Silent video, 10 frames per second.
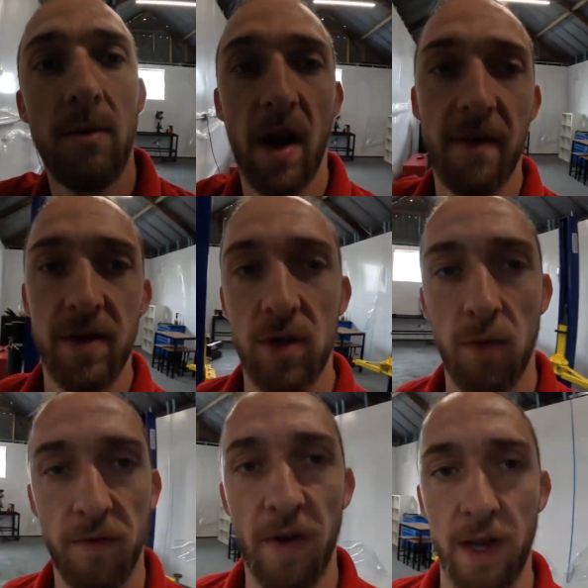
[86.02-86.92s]
we'll have to
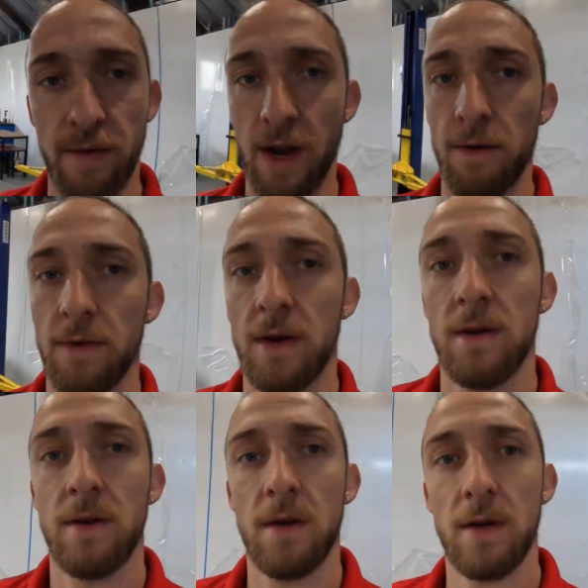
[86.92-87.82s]
sort the flickering out.
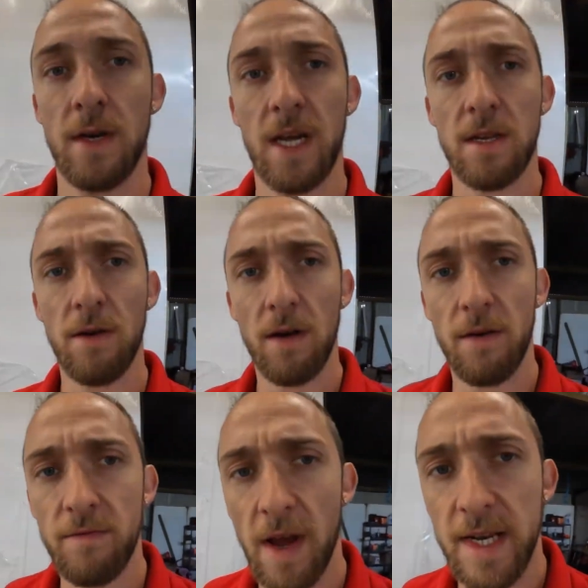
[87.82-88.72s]
It's not
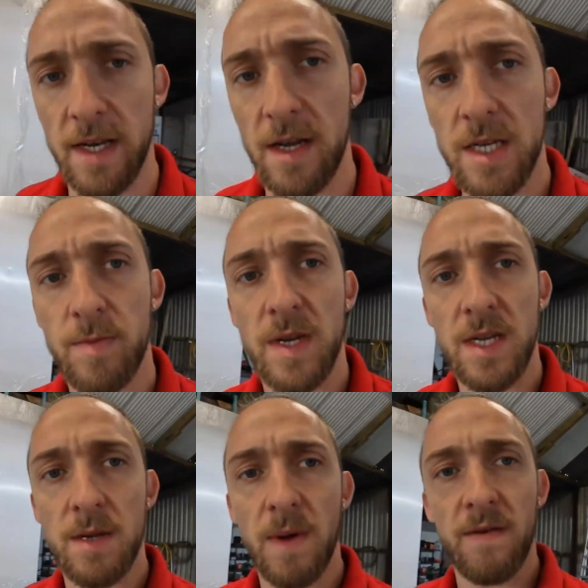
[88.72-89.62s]
horrendous, but it
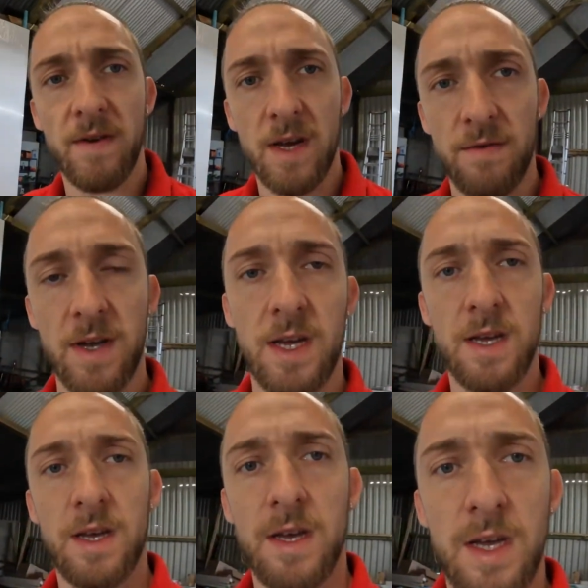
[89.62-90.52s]
is a bit flickery.
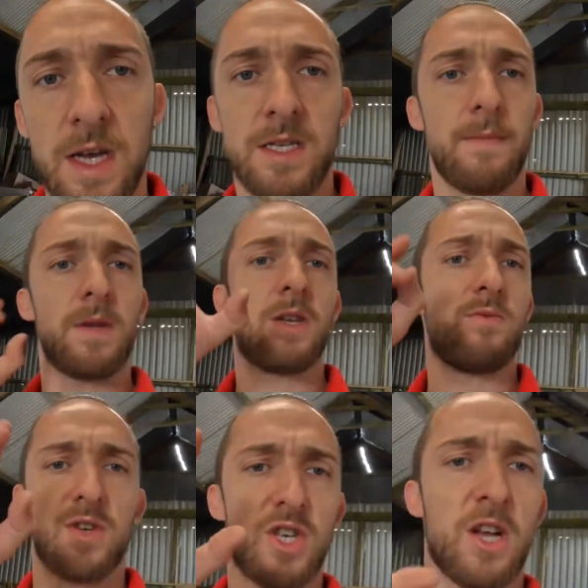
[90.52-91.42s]
Something to do
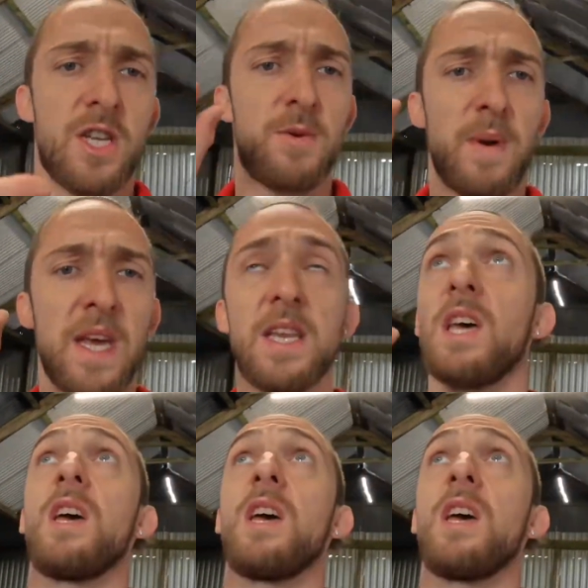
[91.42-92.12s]
with the shutter speed.